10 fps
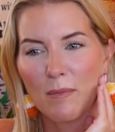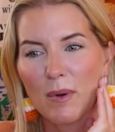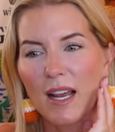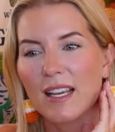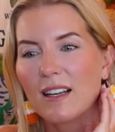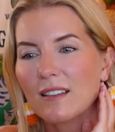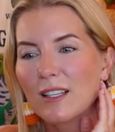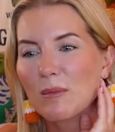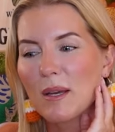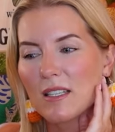But I get a
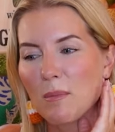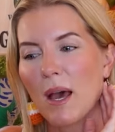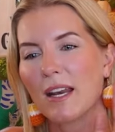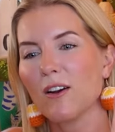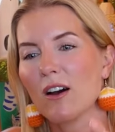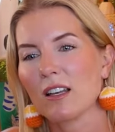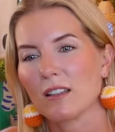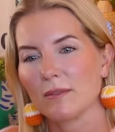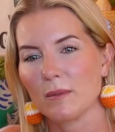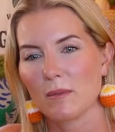little bit, depending
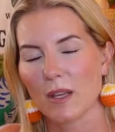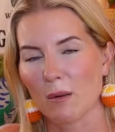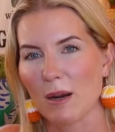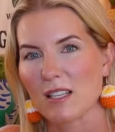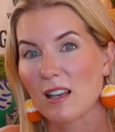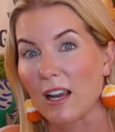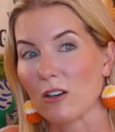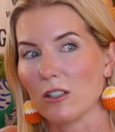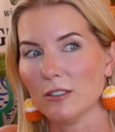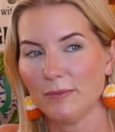on like my
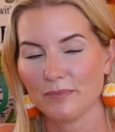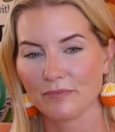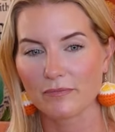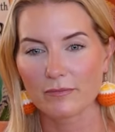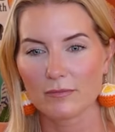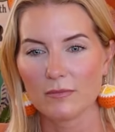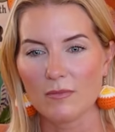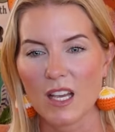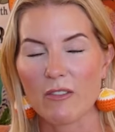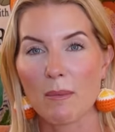cycle,
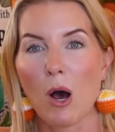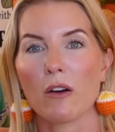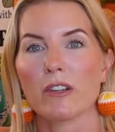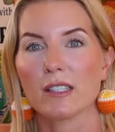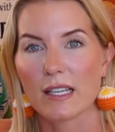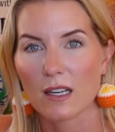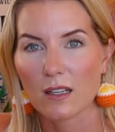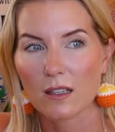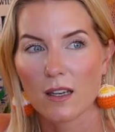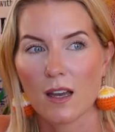if I'm ovulating,
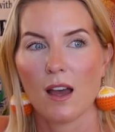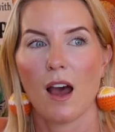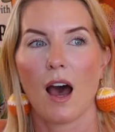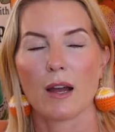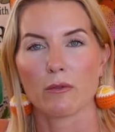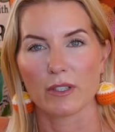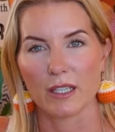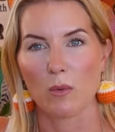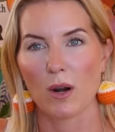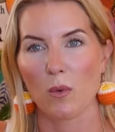I
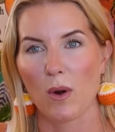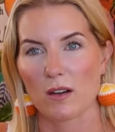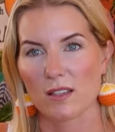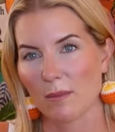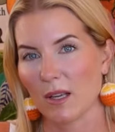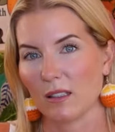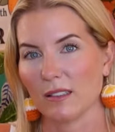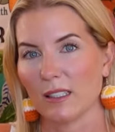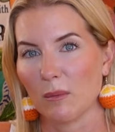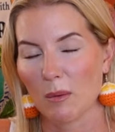really want to wear something a
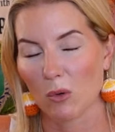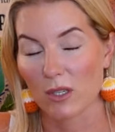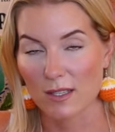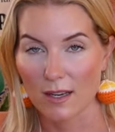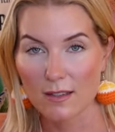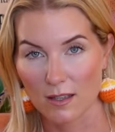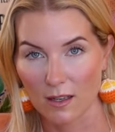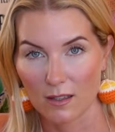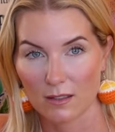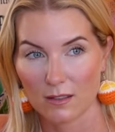little bit more
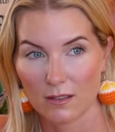sexy.